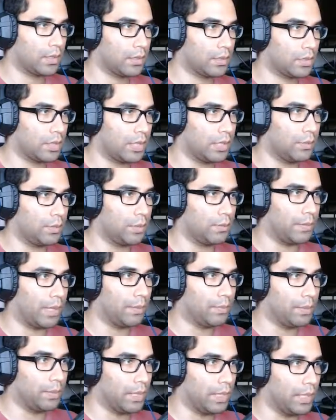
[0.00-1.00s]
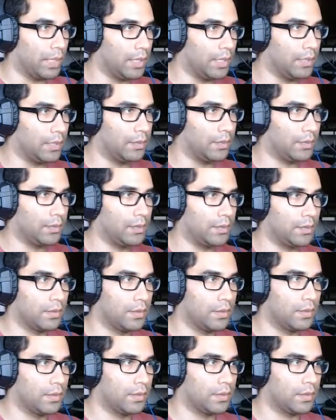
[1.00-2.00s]
So I need to put my blood,
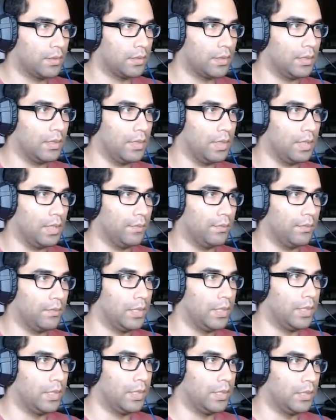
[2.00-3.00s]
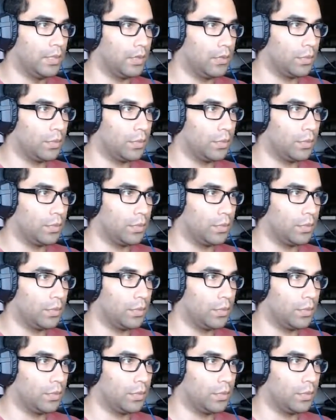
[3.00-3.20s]
the